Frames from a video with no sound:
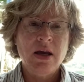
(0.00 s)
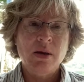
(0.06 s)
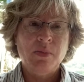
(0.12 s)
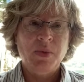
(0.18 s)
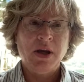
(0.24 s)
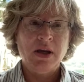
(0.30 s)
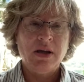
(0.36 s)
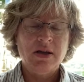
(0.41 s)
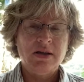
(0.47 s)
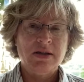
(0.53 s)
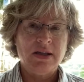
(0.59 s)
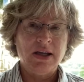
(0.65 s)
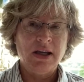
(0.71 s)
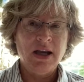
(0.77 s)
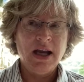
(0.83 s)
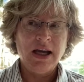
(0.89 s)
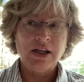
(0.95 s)
because
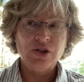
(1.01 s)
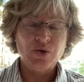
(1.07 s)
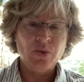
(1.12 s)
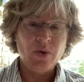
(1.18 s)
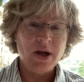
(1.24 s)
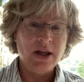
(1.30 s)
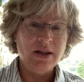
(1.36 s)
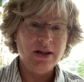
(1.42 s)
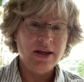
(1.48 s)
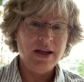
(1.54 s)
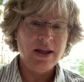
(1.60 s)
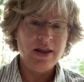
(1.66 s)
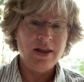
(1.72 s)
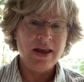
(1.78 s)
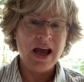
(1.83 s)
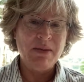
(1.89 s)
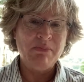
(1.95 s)
in actuality,
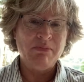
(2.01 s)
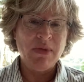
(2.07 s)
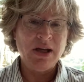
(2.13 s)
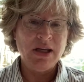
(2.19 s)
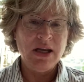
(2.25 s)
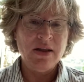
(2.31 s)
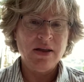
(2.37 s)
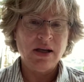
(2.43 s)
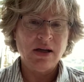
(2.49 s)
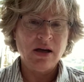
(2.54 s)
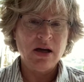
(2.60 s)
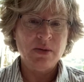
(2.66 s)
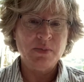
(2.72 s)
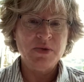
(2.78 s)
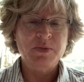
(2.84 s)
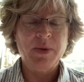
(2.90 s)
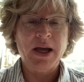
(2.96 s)
that money that
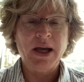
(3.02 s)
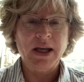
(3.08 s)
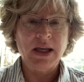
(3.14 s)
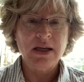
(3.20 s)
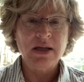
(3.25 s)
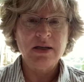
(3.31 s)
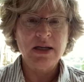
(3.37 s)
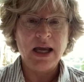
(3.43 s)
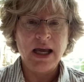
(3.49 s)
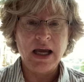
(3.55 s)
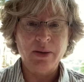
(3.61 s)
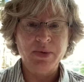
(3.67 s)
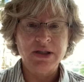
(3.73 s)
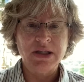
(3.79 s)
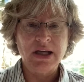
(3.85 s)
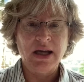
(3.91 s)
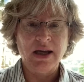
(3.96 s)
comes back into
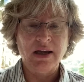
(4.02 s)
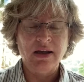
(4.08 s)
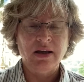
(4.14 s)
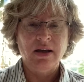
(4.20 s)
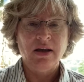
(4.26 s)
Habitat